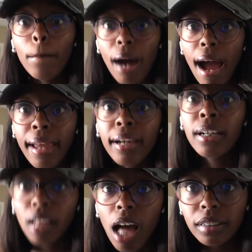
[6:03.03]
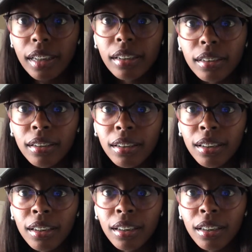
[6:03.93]
my closet.
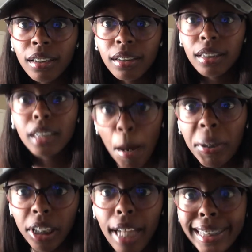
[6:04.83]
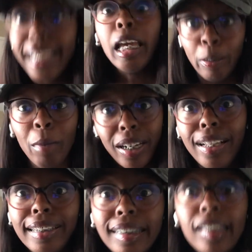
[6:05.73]
The top of the closet in my
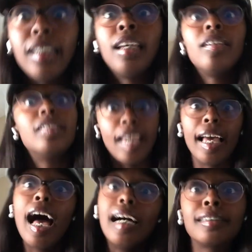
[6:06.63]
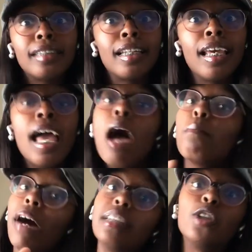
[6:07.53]
closet. Yeah, I said it,
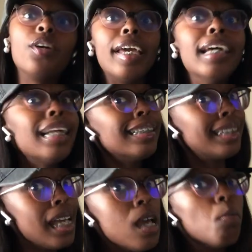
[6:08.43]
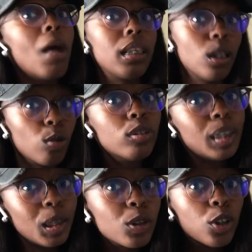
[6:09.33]
mind you, and I said my little
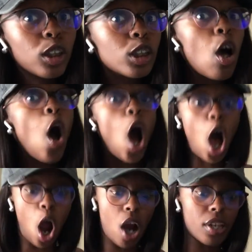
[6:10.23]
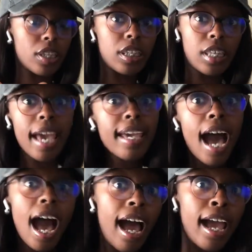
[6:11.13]
sisters are yay
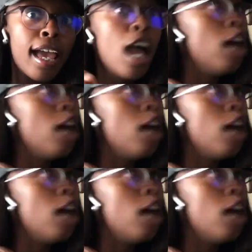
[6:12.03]
high,